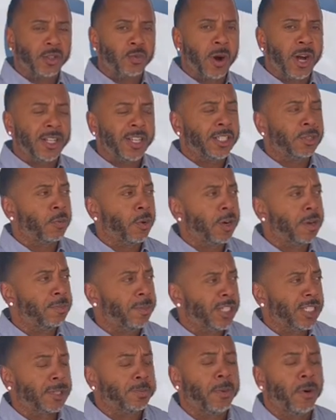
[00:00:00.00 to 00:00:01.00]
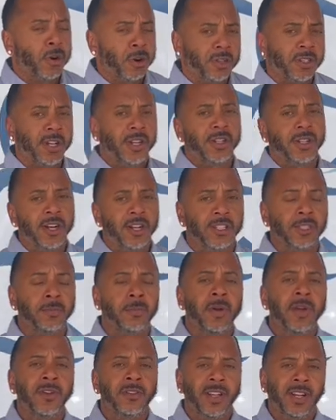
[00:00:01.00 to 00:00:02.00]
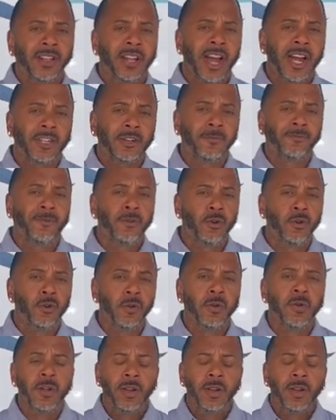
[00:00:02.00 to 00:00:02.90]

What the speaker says: What do you mean spoil their goods? The lack of food.